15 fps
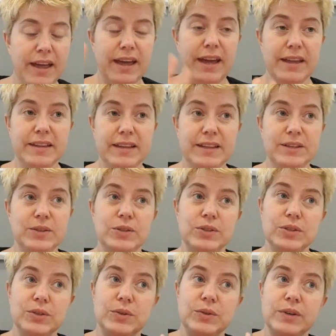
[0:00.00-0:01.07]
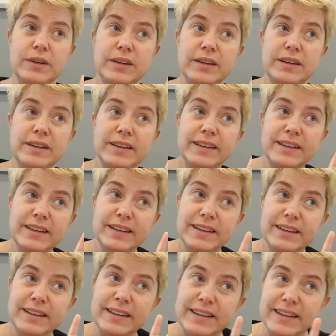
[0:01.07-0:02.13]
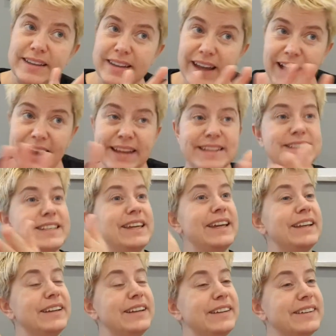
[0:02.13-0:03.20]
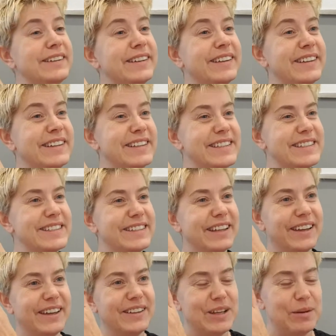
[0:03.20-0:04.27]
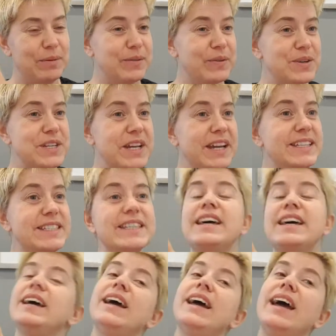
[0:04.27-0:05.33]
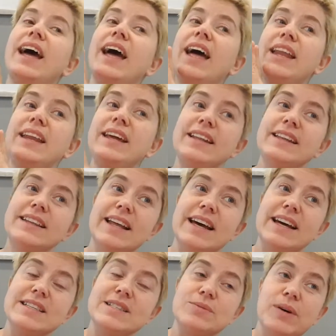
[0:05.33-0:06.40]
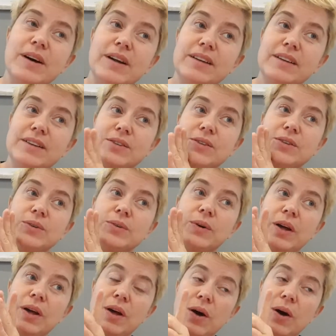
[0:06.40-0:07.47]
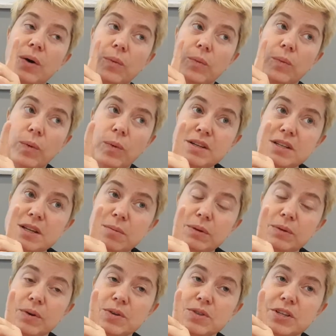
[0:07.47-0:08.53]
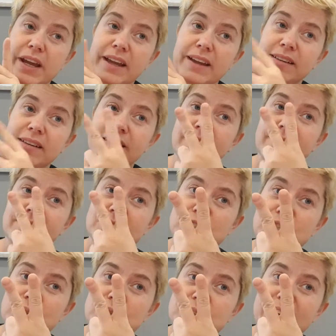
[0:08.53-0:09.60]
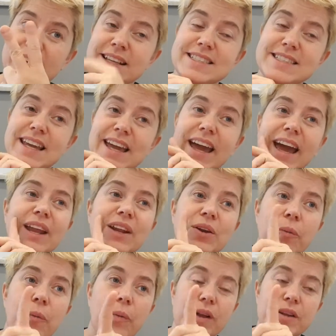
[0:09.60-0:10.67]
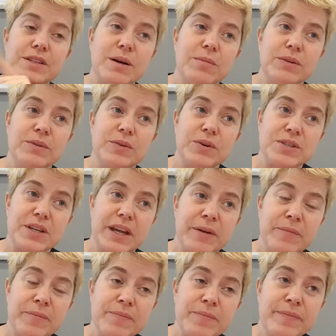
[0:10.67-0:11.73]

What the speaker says: And then you do 19 double crochets, and in the last one you do 1 double crochet, 2 chains and 1 double crochet.